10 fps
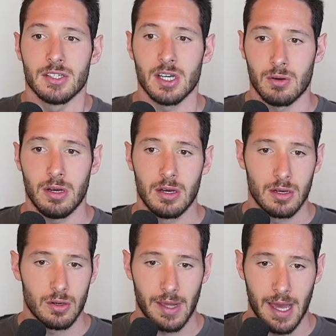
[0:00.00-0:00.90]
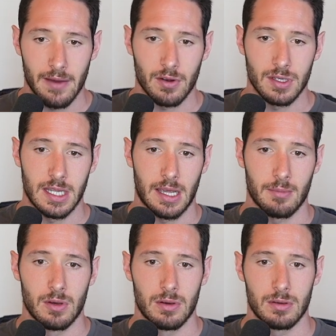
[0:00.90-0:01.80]
So we have our
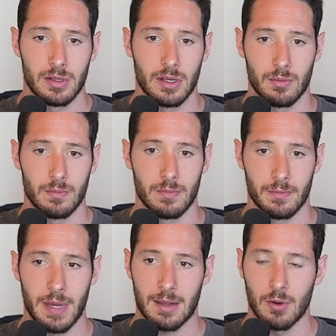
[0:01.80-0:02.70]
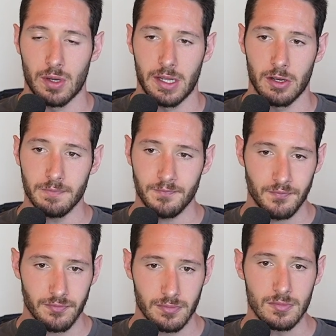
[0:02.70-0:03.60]
same, you know, backbone here,
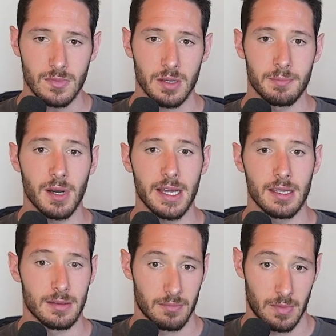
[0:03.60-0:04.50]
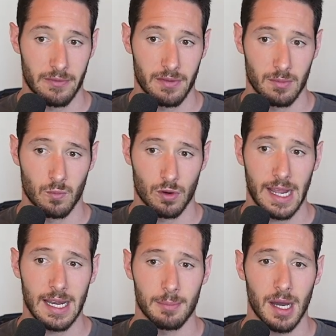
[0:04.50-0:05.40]
but if we're
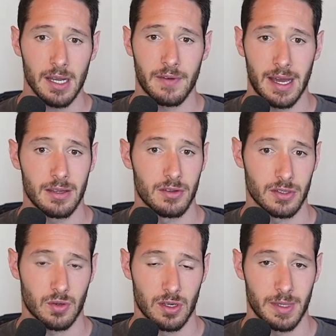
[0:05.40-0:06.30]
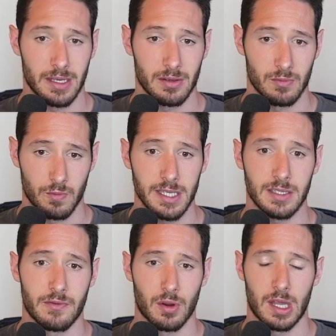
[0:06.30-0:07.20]
gaining body fat, there's going to be a
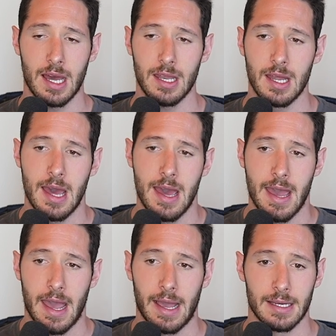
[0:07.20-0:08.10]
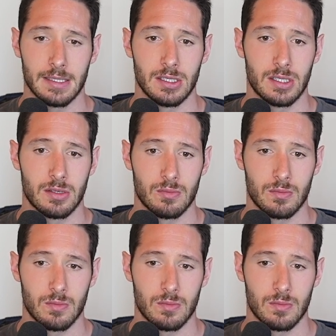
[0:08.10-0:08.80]
reason for that. And